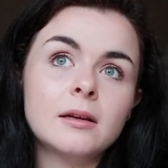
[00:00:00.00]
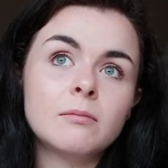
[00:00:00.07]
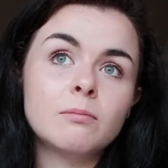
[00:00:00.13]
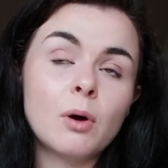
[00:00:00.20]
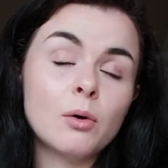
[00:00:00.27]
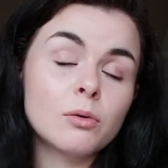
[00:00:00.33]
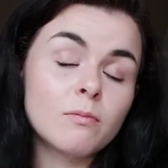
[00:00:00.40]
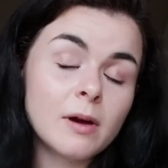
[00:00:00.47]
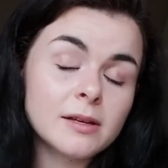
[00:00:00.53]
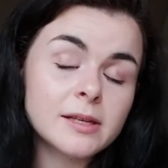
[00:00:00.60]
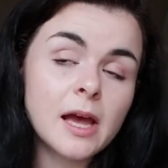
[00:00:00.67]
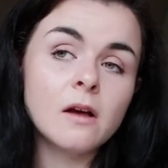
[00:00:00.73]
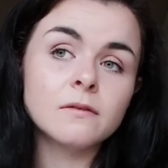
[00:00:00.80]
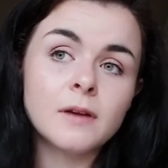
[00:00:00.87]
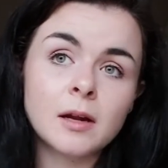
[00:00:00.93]
both
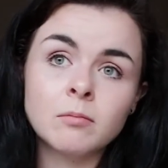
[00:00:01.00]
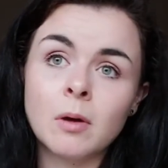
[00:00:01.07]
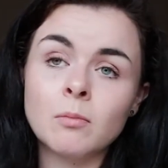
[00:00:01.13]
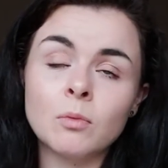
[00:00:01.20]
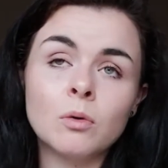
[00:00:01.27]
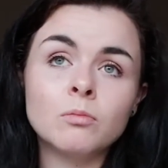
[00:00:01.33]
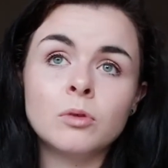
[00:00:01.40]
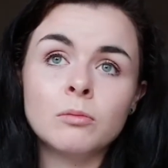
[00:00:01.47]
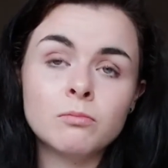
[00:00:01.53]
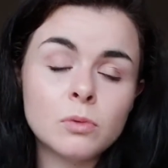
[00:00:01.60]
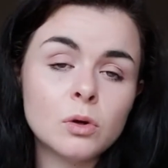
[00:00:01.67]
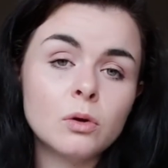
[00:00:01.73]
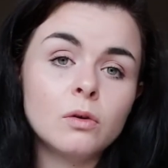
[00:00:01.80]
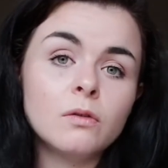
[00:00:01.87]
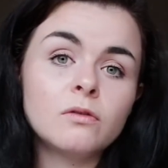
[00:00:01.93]
myself and my mum were
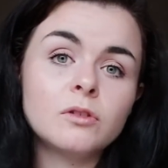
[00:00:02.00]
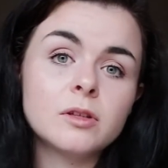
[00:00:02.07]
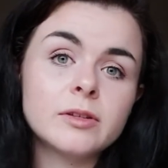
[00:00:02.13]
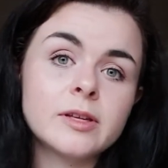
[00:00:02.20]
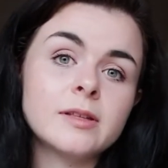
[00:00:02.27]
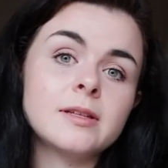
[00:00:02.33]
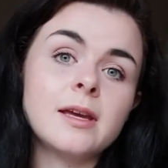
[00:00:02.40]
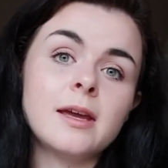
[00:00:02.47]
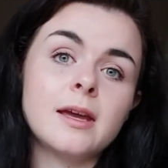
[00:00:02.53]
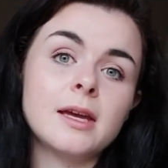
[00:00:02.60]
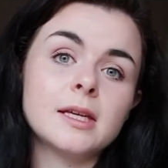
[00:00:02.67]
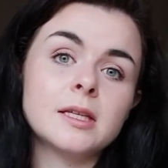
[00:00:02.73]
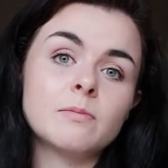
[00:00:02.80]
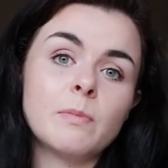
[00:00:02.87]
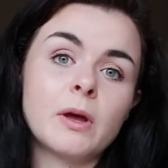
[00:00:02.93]
moved to
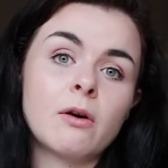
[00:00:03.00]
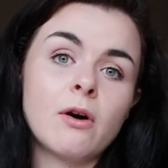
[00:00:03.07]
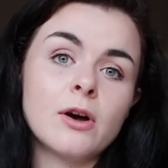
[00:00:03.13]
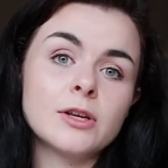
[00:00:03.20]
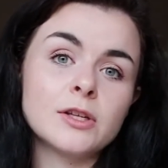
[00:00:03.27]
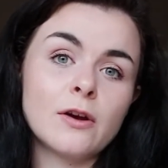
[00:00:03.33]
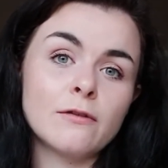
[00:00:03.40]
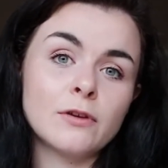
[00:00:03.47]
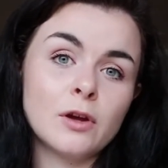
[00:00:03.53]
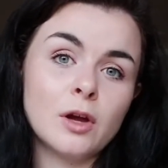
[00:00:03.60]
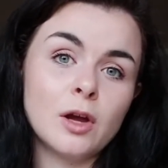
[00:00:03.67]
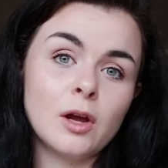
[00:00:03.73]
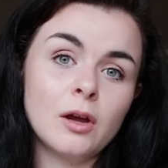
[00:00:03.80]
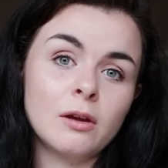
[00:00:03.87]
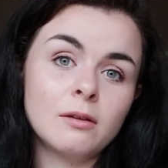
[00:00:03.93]
tears because of
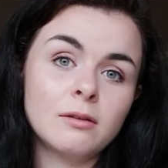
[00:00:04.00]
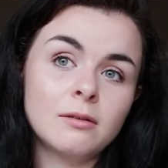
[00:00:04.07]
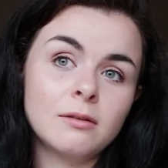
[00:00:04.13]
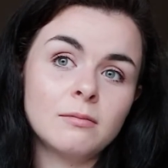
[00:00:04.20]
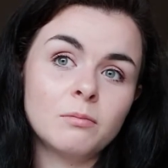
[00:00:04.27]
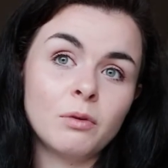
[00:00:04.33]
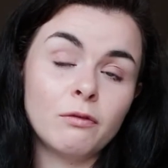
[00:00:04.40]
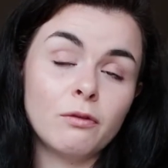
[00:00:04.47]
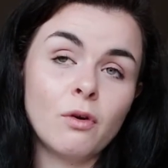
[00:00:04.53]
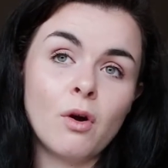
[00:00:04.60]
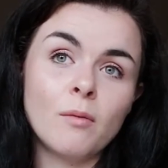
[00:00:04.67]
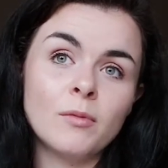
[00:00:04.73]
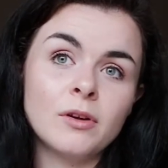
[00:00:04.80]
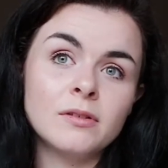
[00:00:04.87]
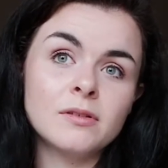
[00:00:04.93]
her
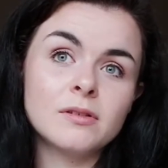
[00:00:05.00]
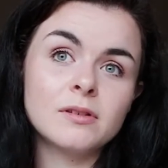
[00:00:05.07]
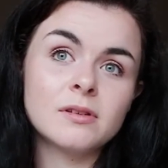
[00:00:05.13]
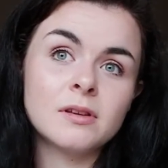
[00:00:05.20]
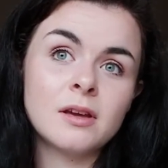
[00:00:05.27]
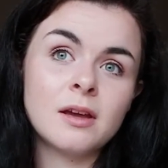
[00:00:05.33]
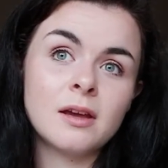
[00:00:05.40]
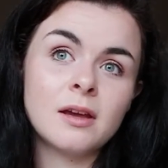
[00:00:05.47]
performance.